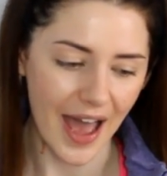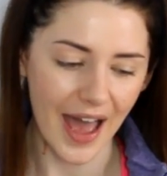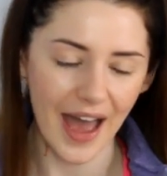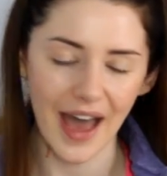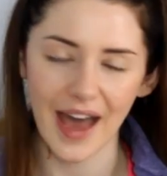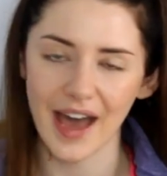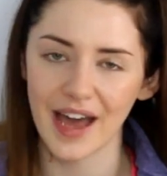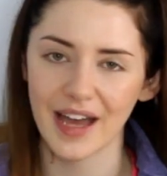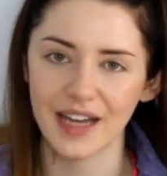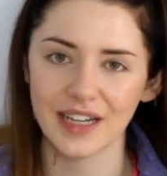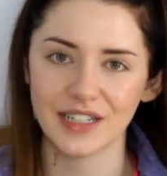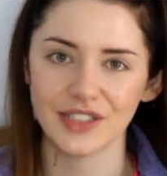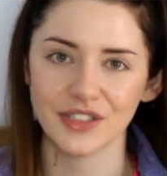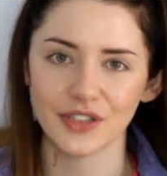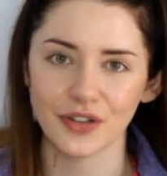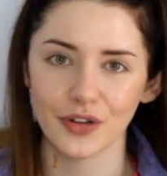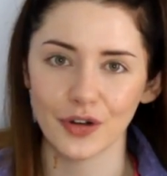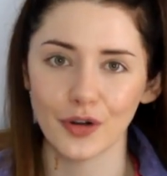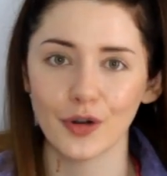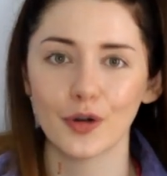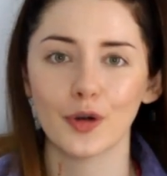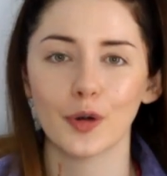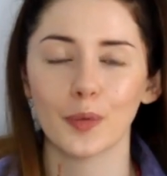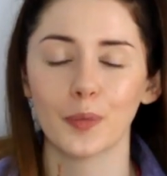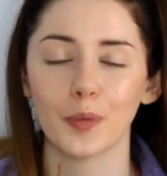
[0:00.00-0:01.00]
and
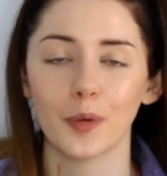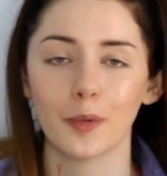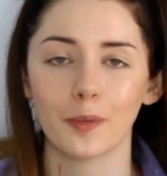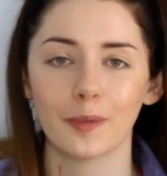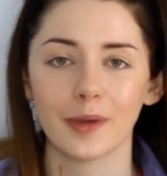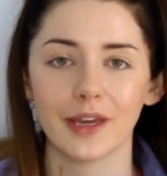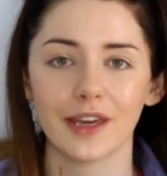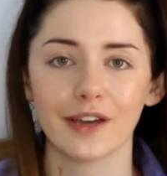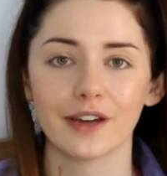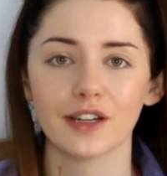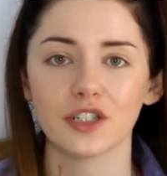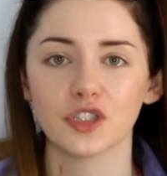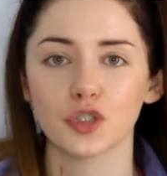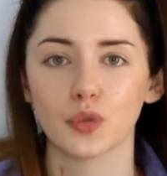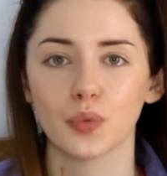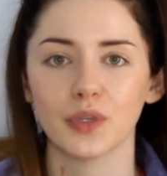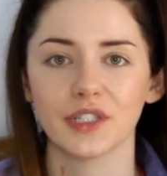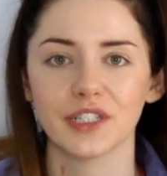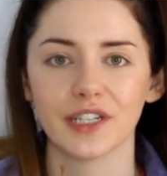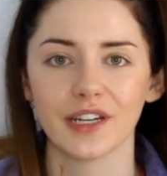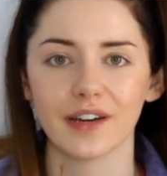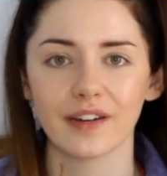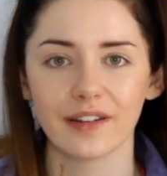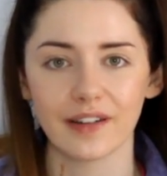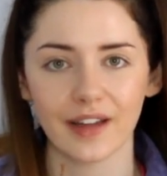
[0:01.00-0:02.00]
hook up with me on
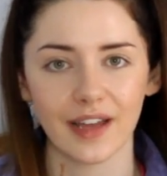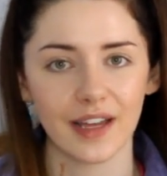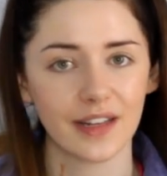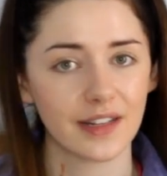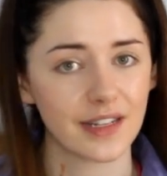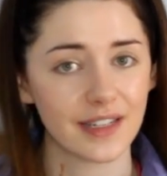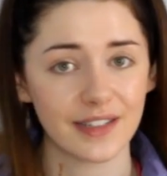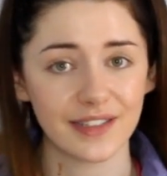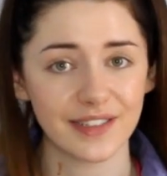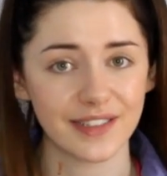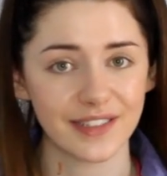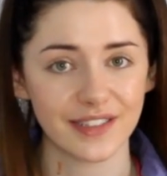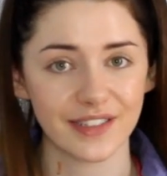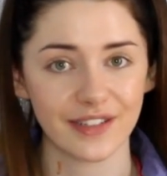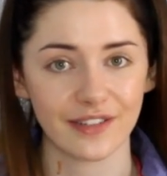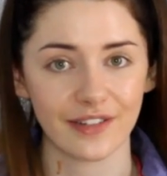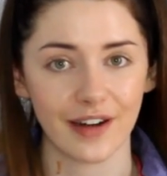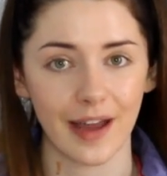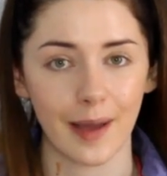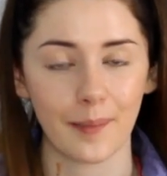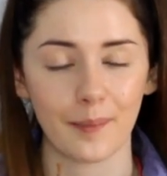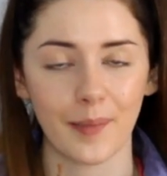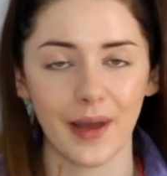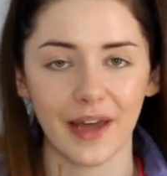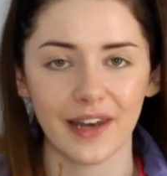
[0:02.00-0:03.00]
Twitter and
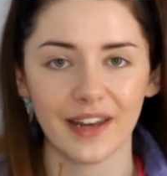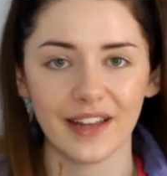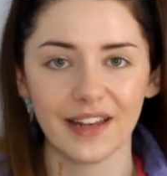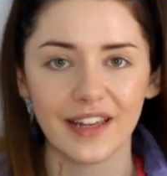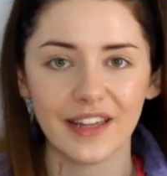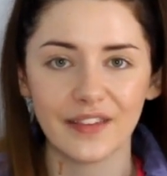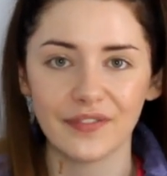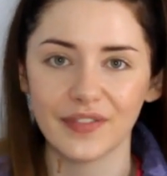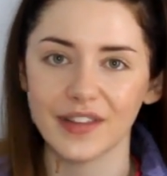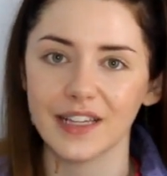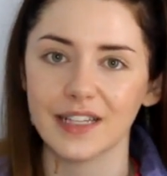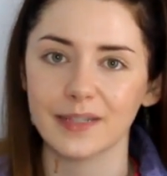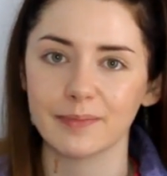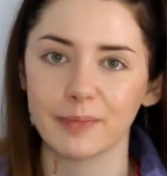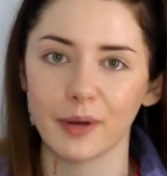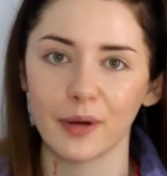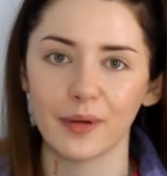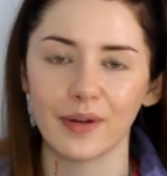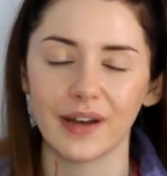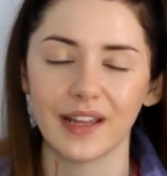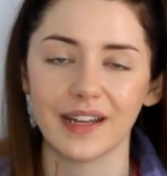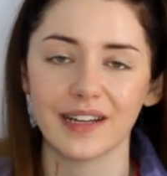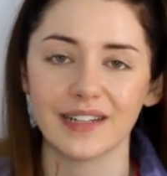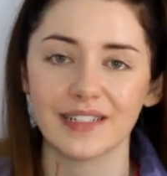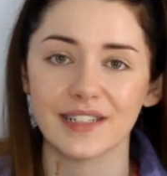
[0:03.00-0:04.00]
Instagram, and I'll leave these
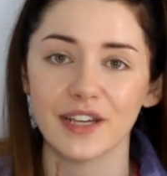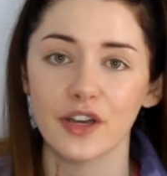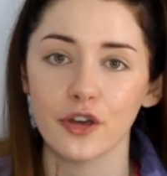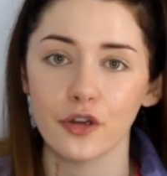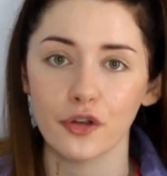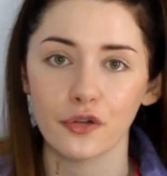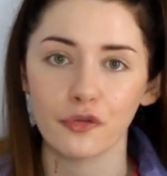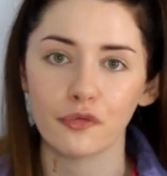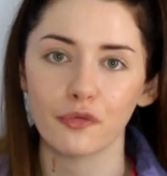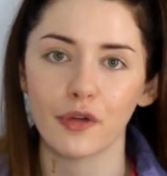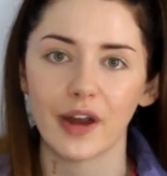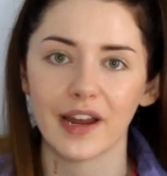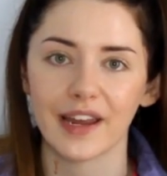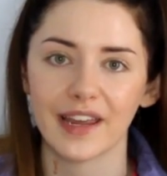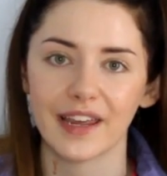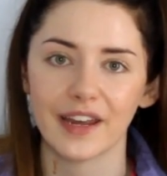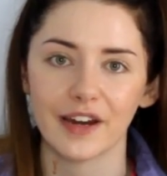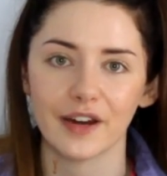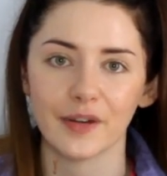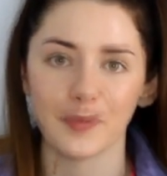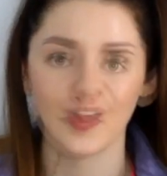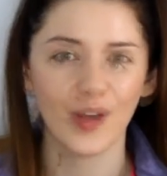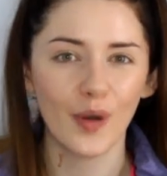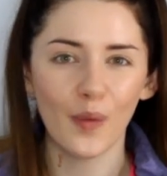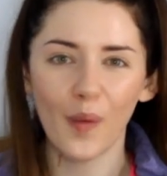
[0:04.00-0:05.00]
both linked right
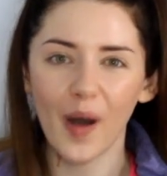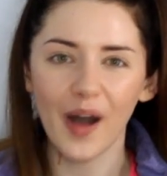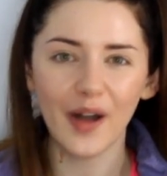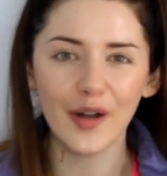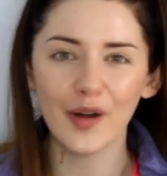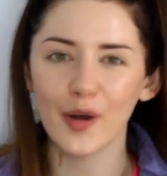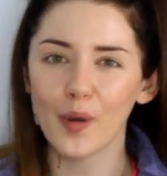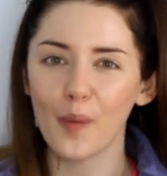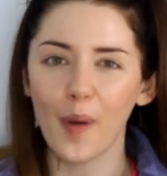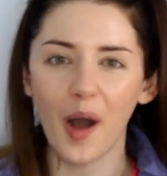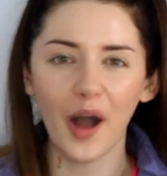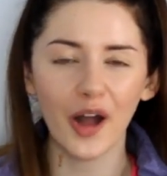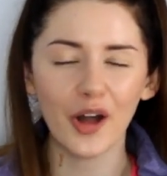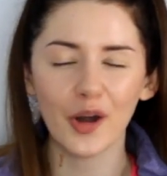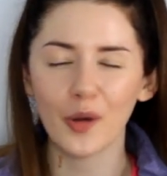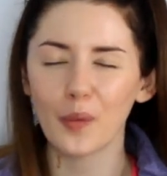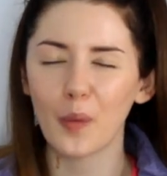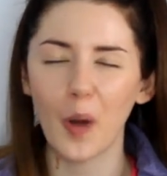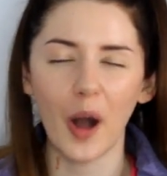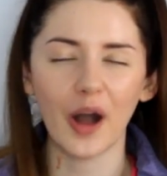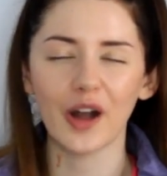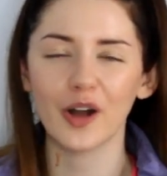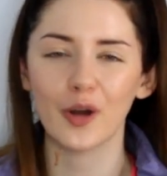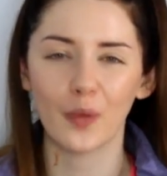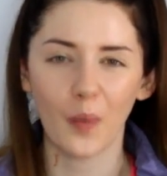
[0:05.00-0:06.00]
here. Go on, go on,
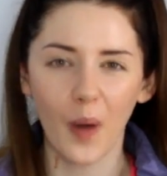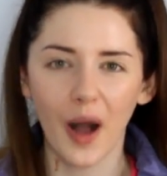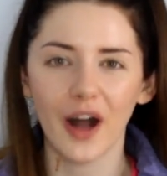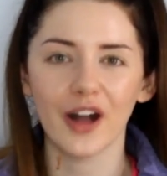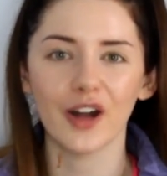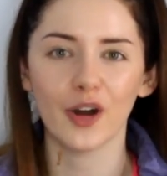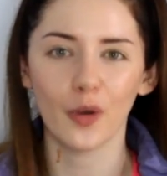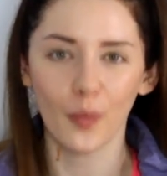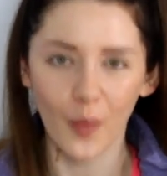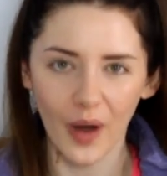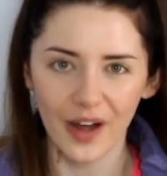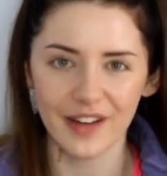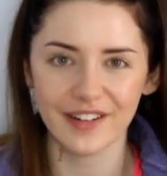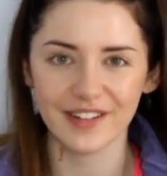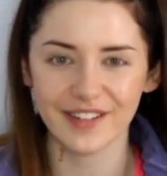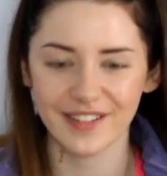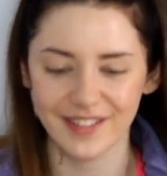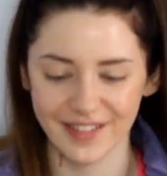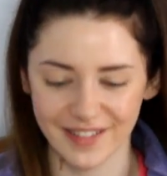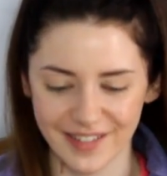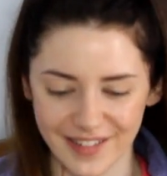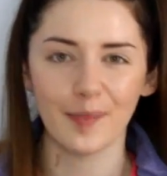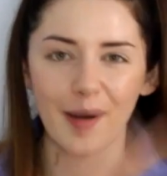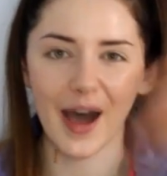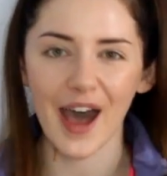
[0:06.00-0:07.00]
go on, go on, go on.
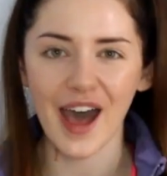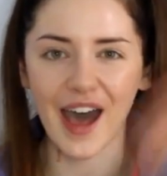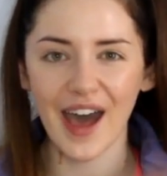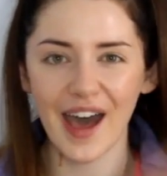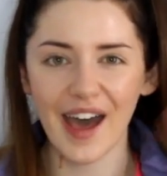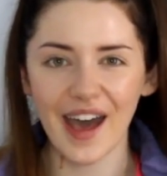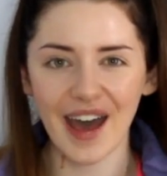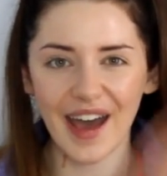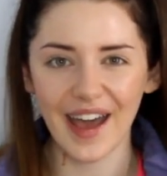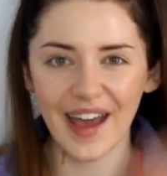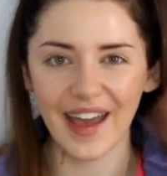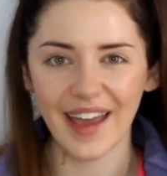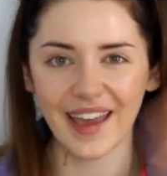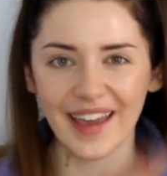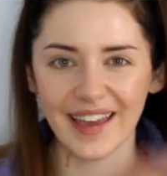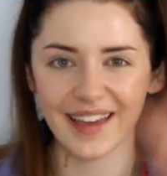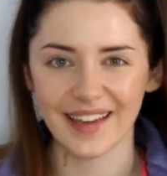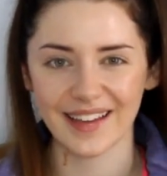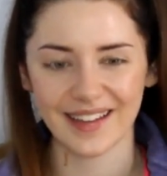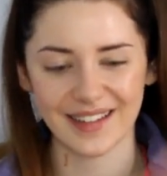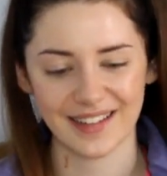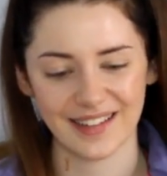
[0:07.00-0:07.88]
Bye.